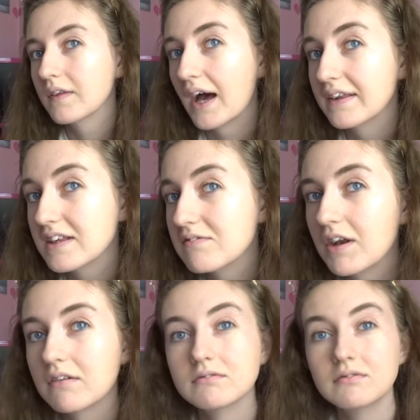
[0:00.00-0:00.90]
That has given
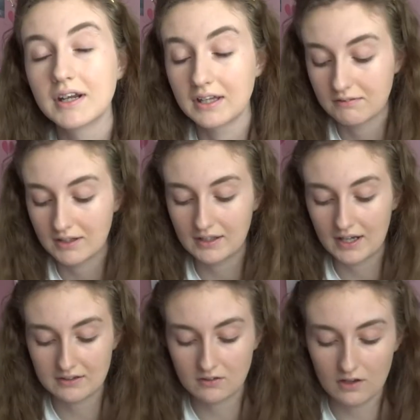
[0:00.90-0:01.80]
a really
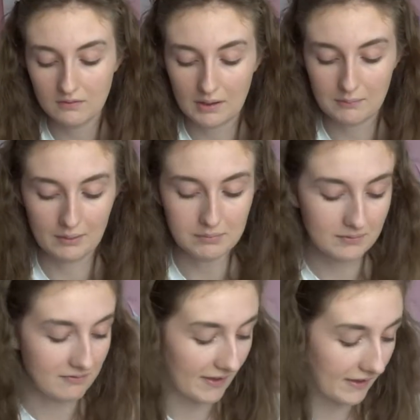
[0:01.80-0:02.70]
nice glow. I'm happy
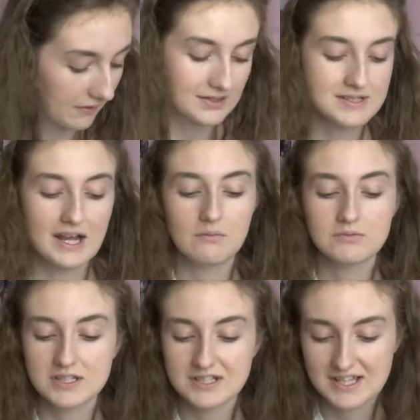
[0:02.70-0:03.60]
with that. So now I'm
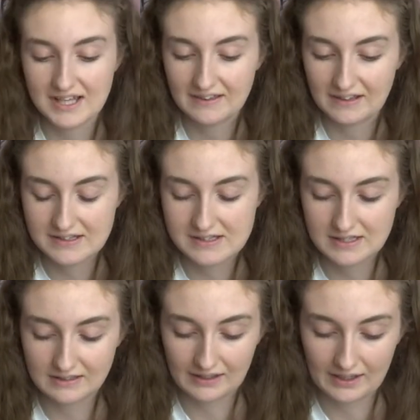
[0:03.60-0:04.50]
just going to take the
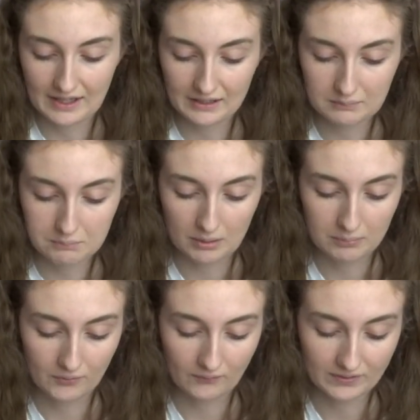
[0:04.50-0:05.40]
concealer again and
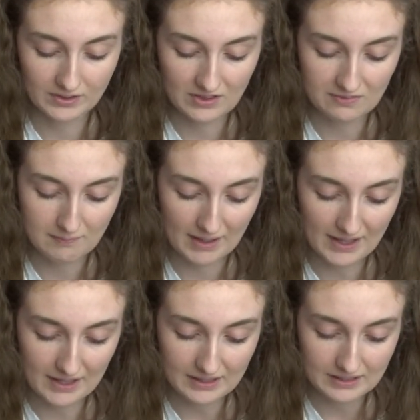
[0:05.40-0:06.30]
pop it underneath my
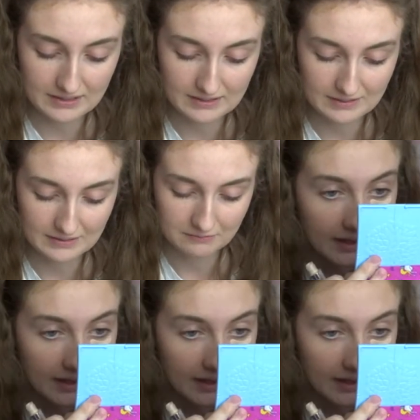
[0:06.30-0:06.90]
eyes.